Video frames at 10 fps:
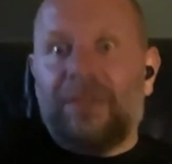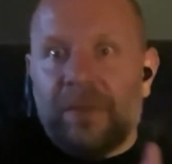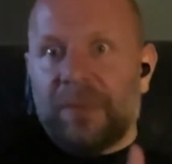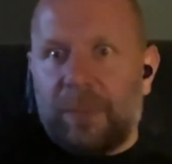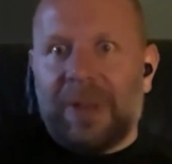
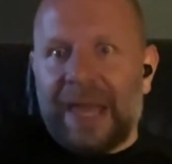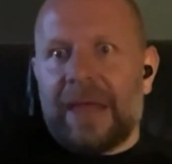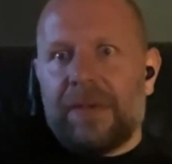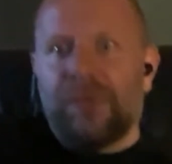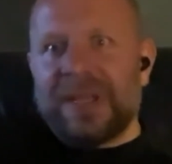the
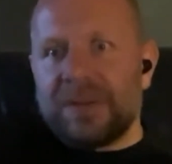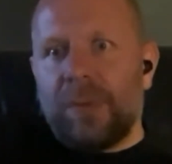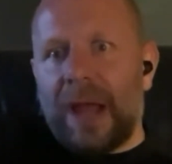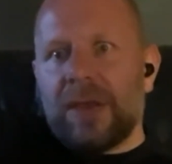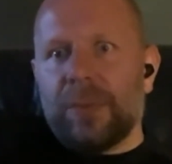player, the
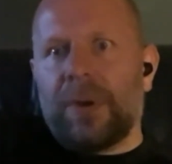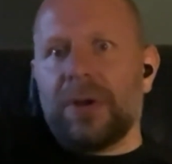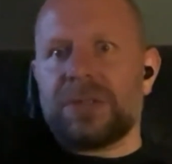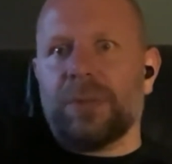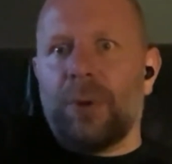reason why you
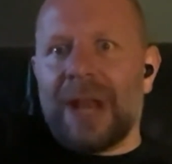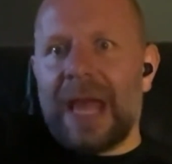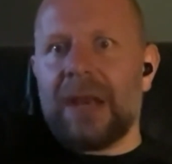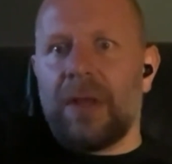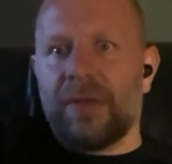brought someone
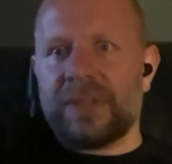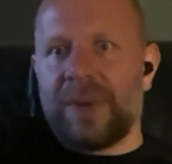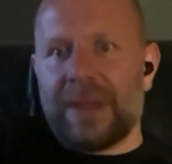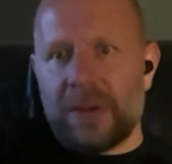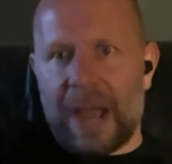in or the
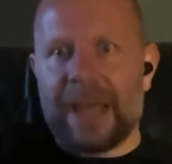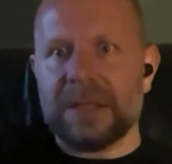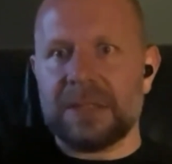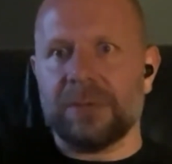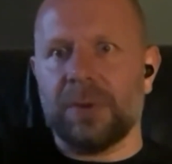reason why you
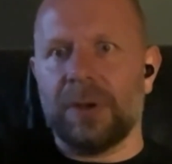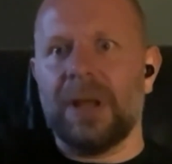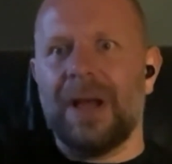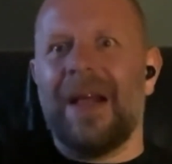hired someone,